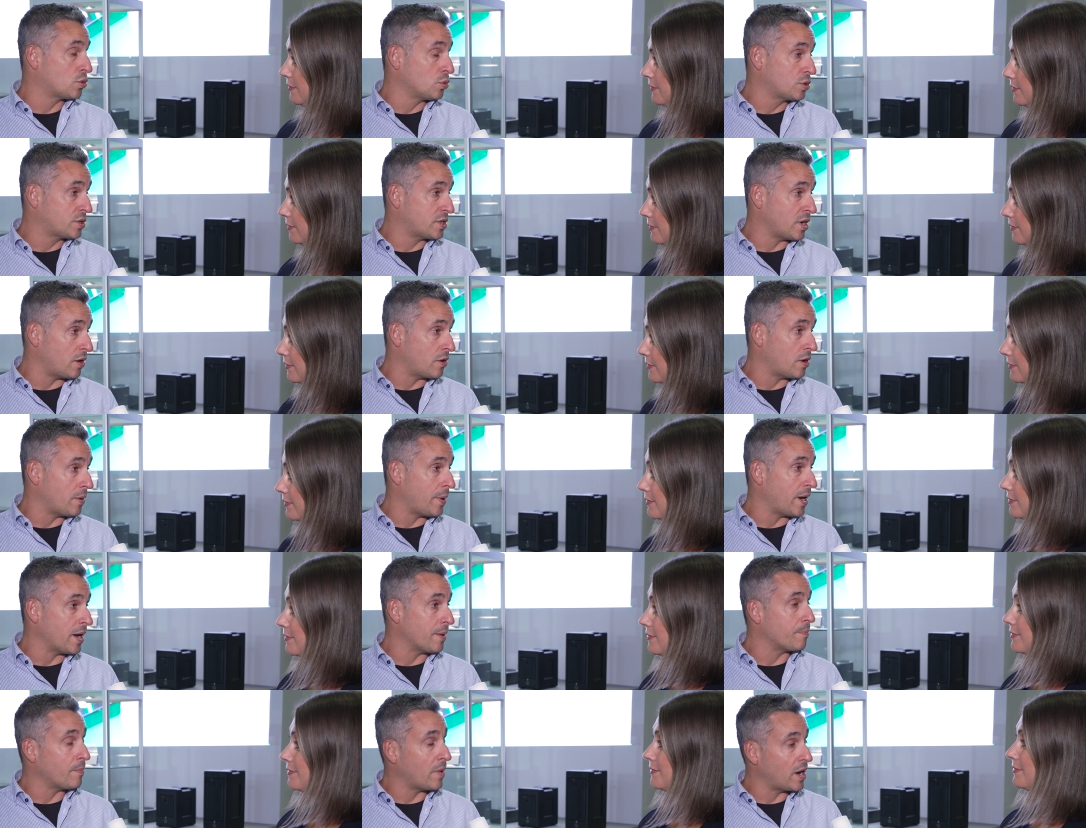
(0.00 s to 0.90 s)
Speaker 1: two
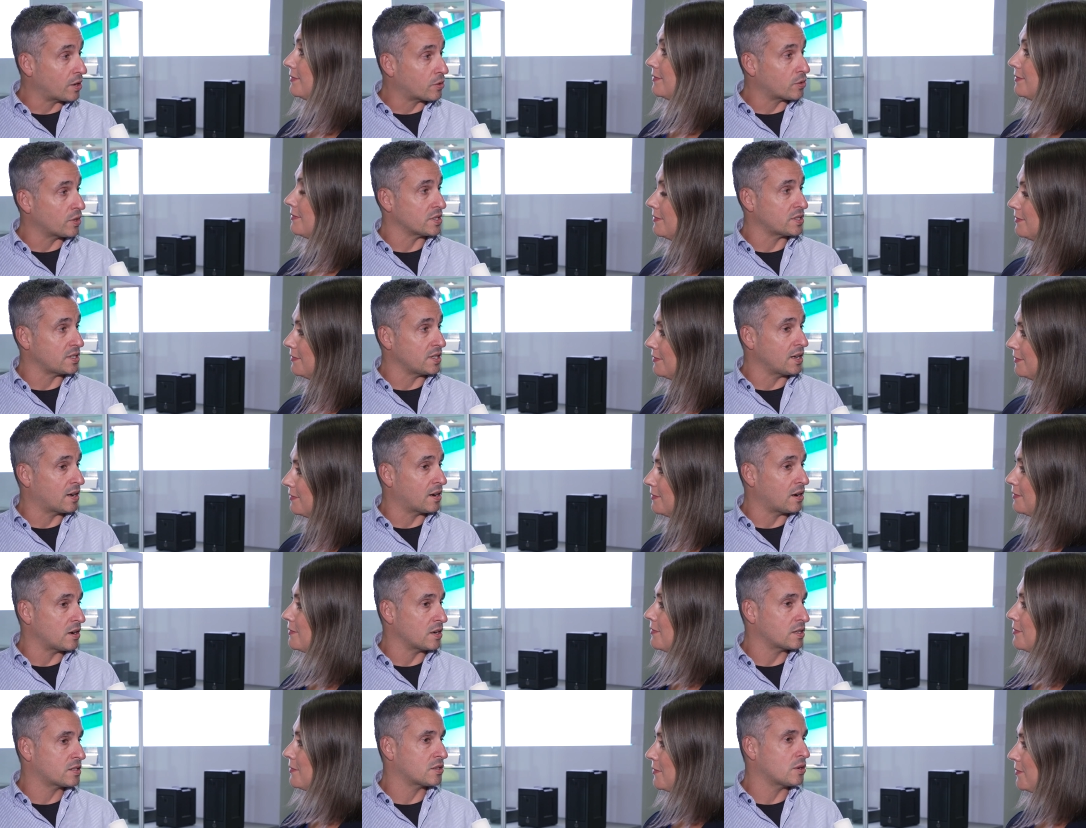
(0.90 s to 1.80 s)
terabyte micro SD
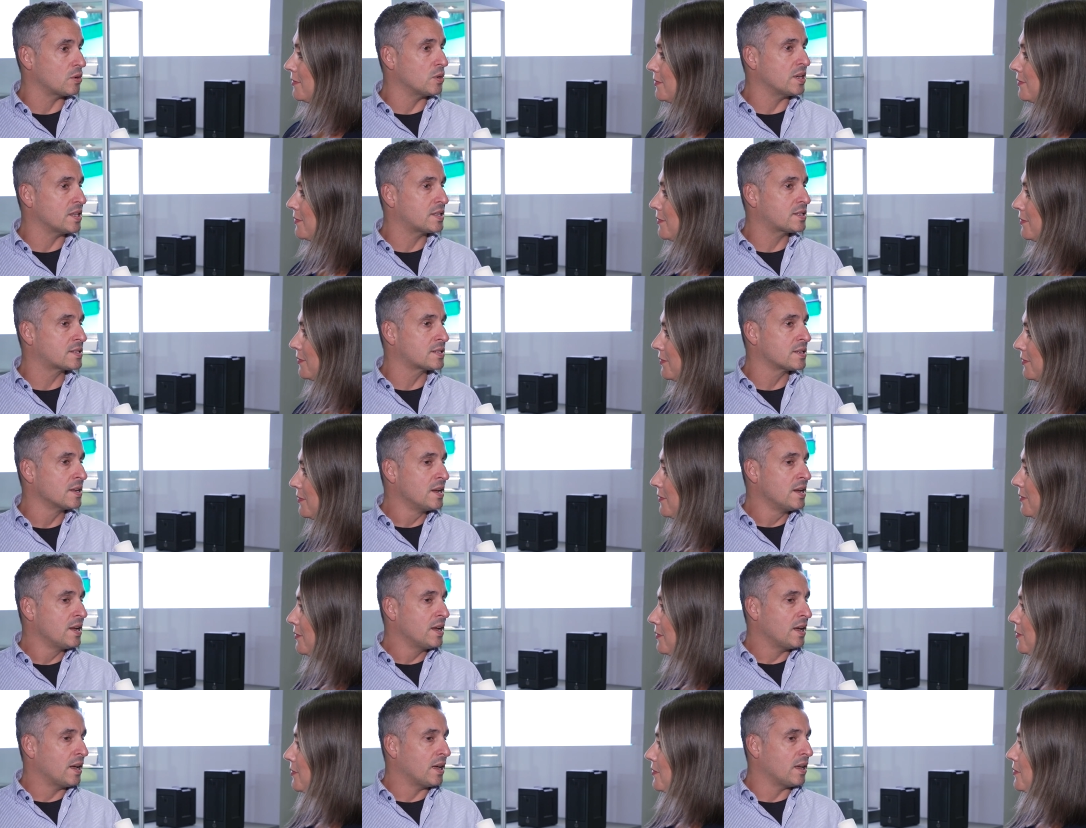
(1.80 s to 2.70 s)
card. So it's
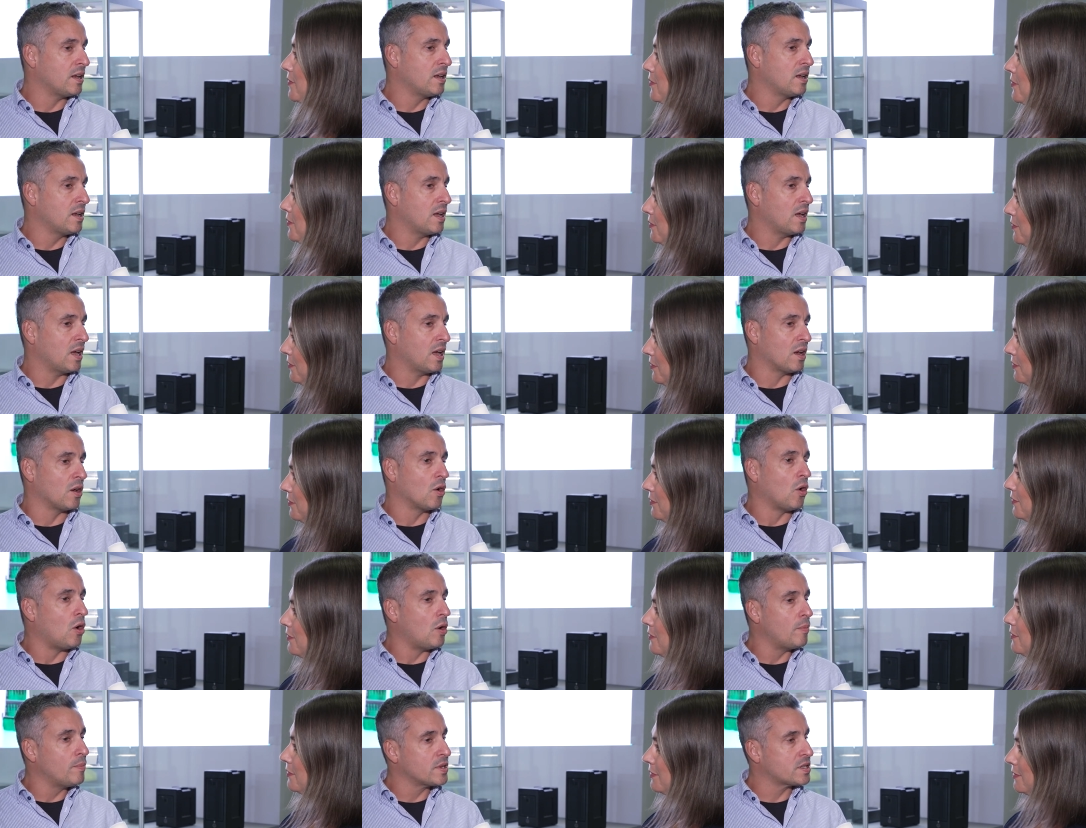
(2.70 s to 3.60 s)
an
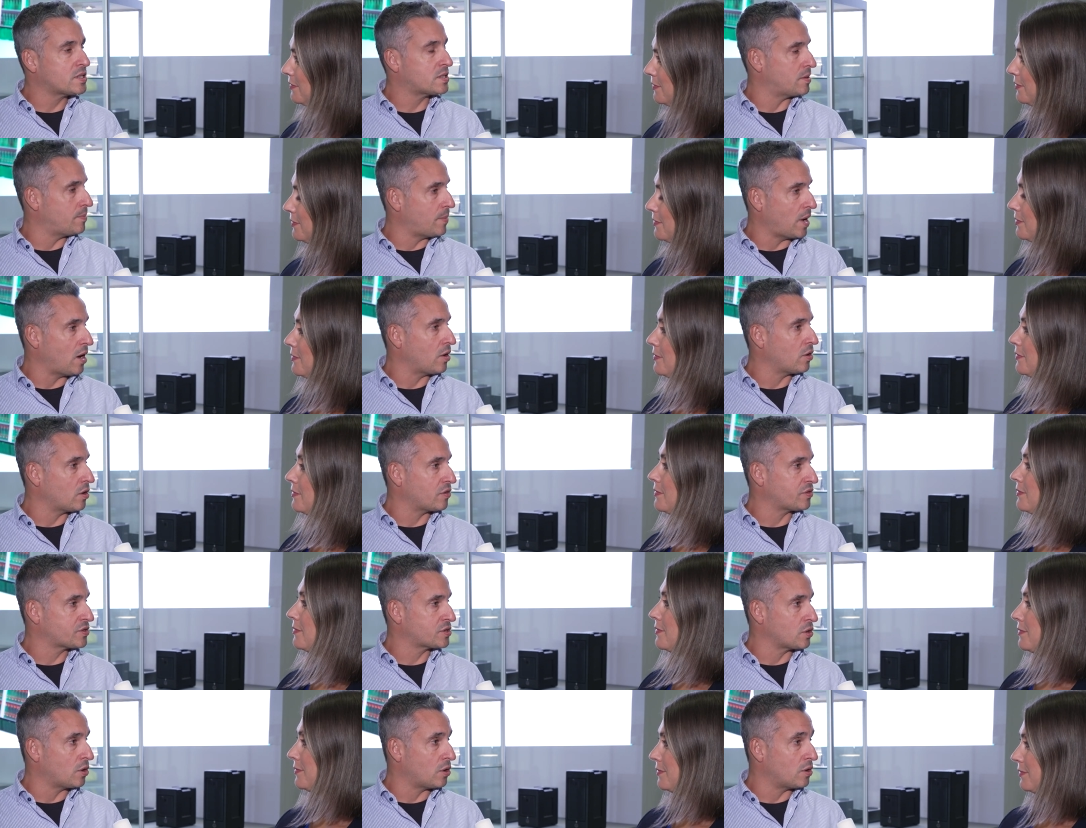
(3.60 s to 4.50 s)
enormous amount
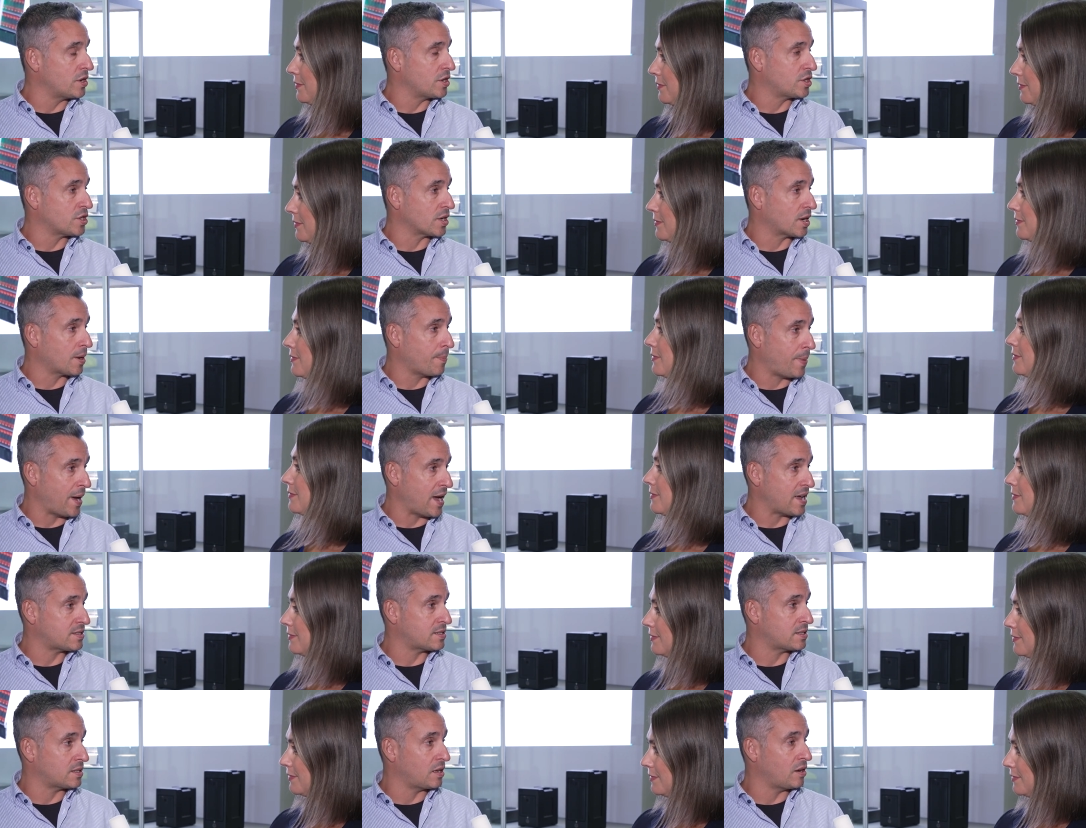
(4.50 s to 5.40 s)
of storage and
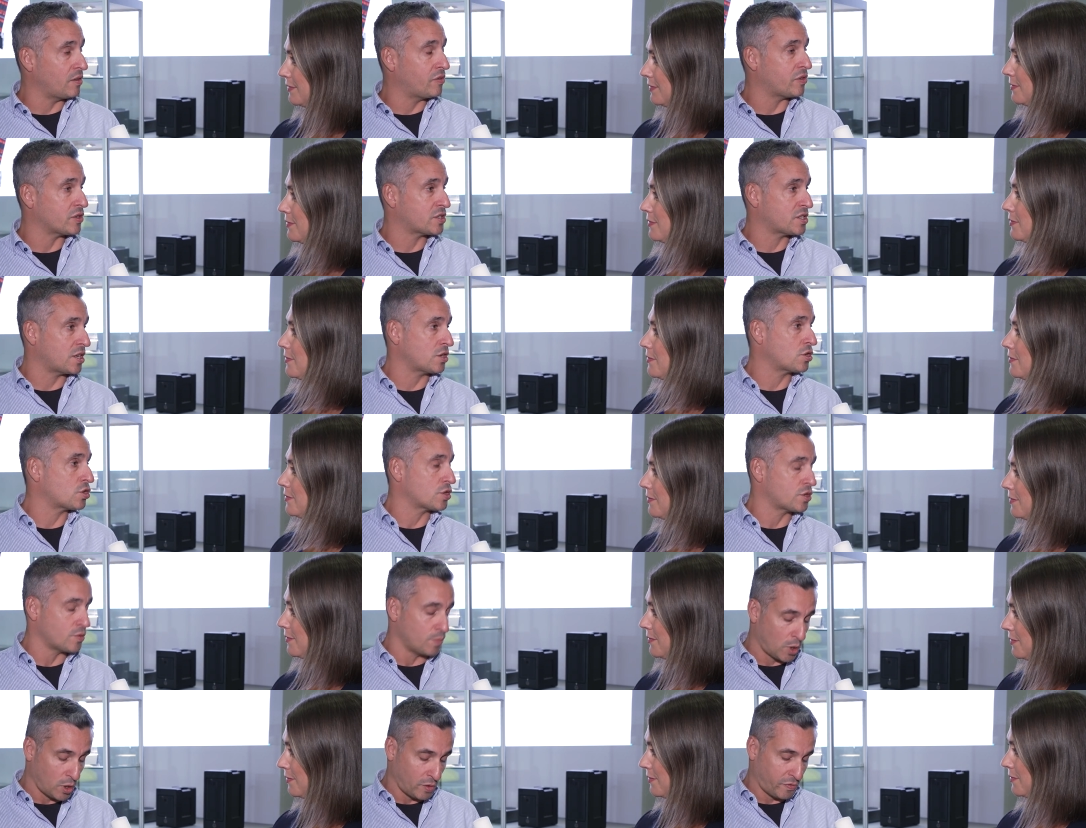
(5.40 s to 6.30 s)
capacity for such a
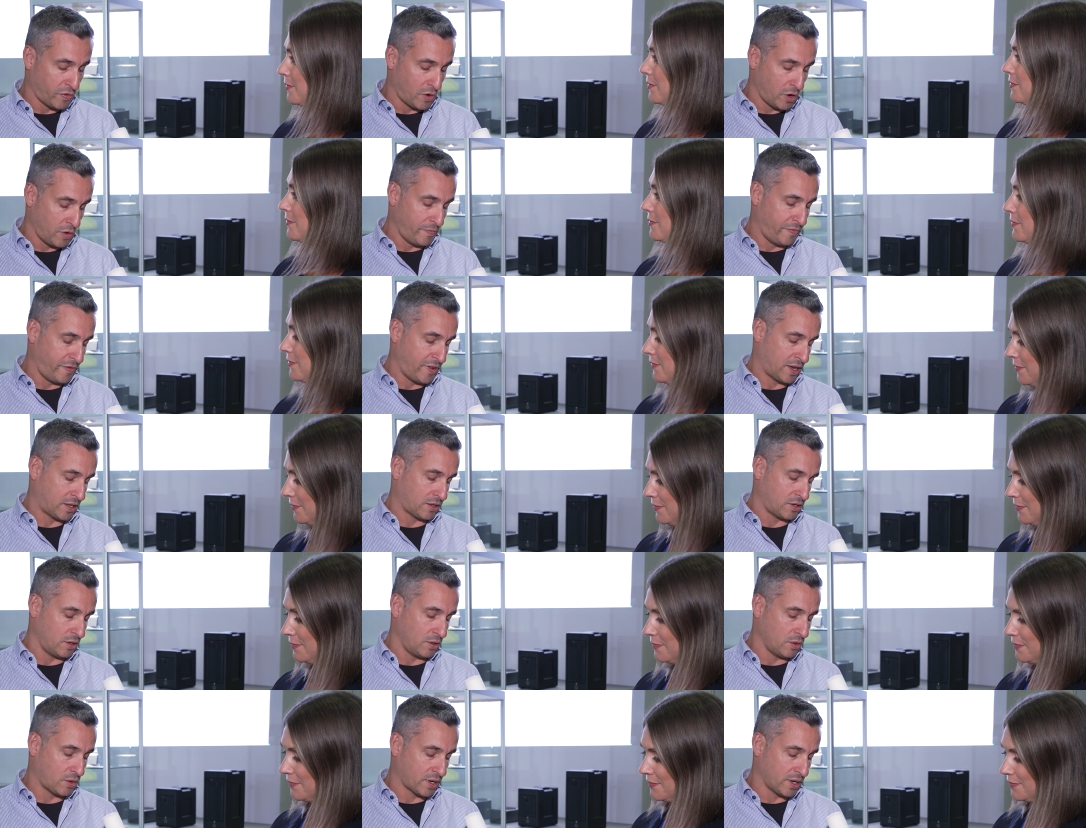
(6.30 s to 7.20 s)
small form
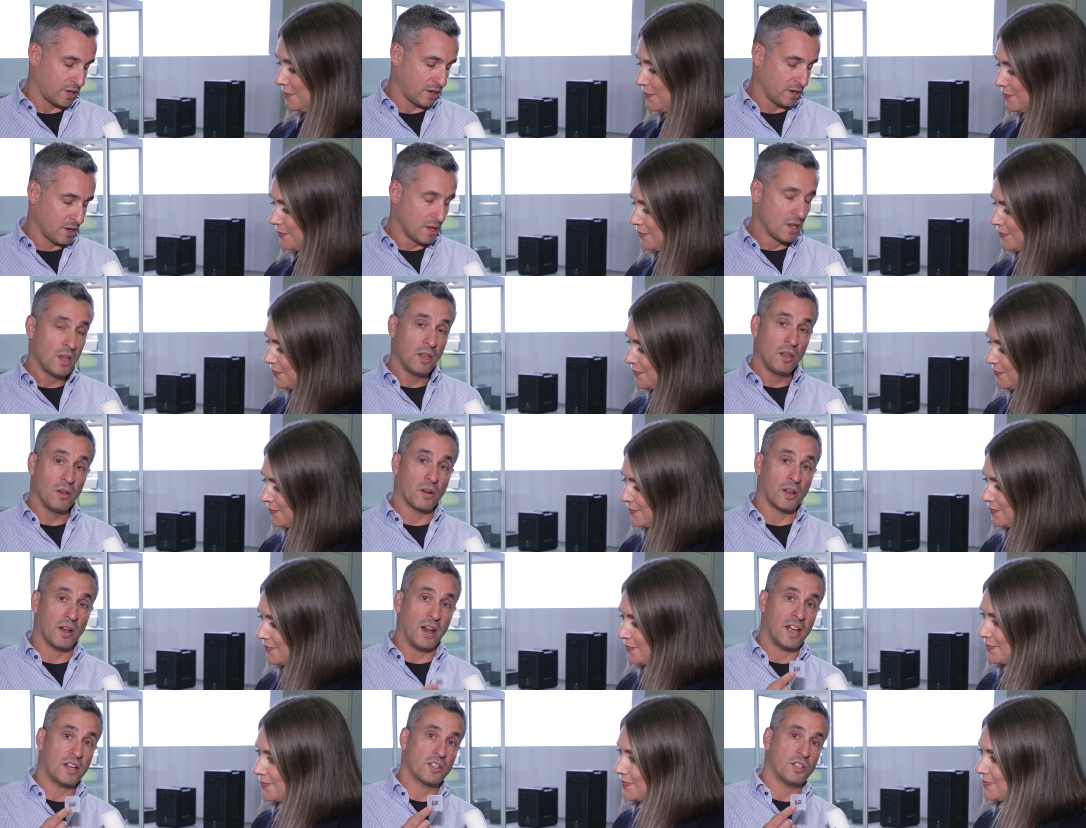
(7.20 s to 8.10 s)
factor. You can, you
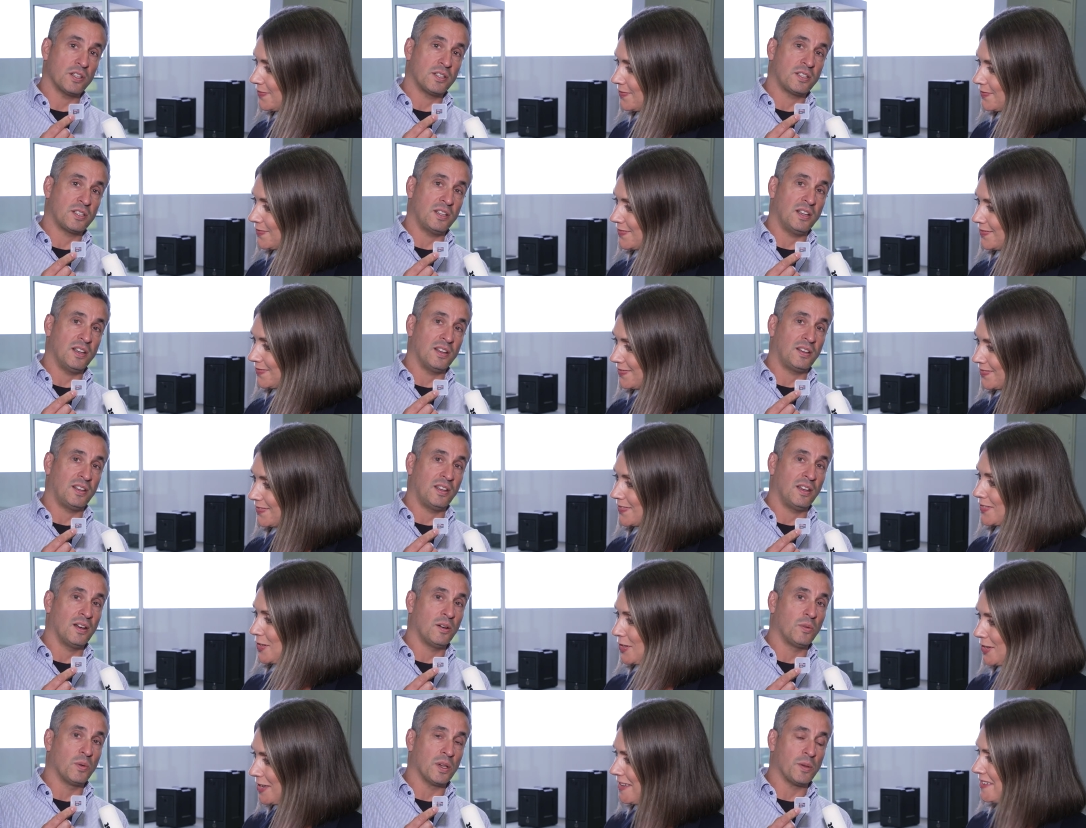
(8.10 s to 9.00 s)
can actually see it
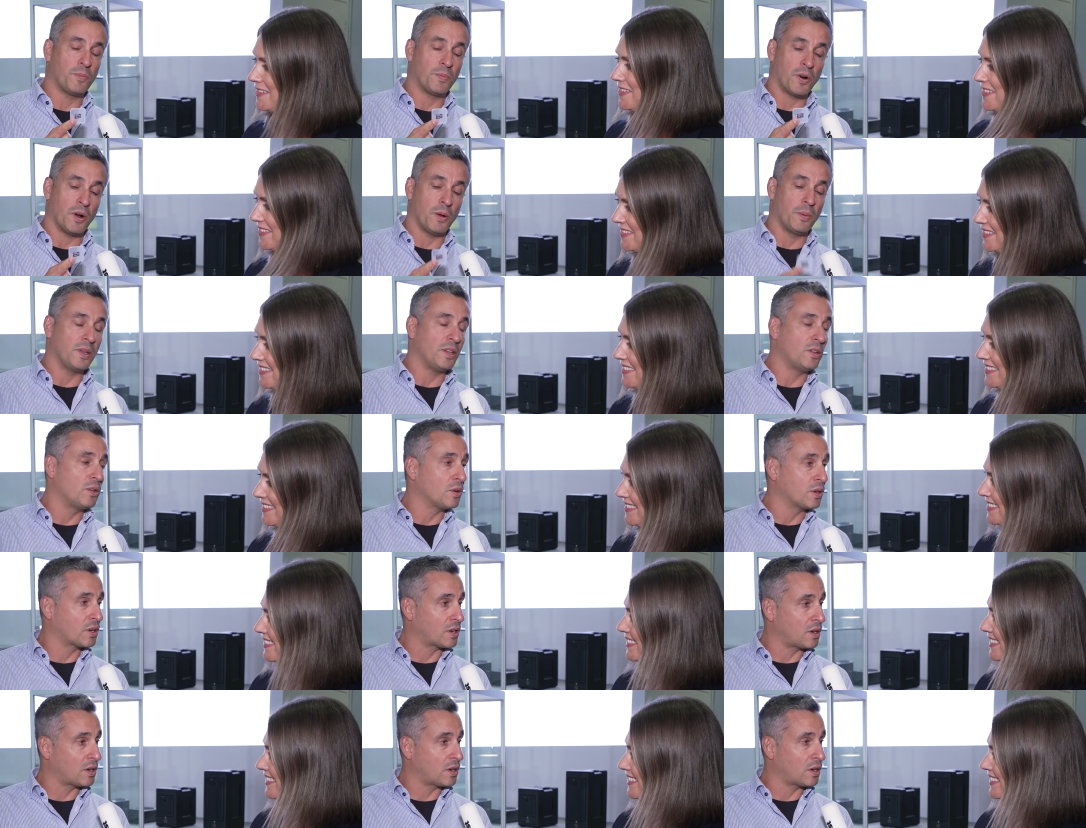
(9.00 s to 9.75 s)
here. We'll probably do a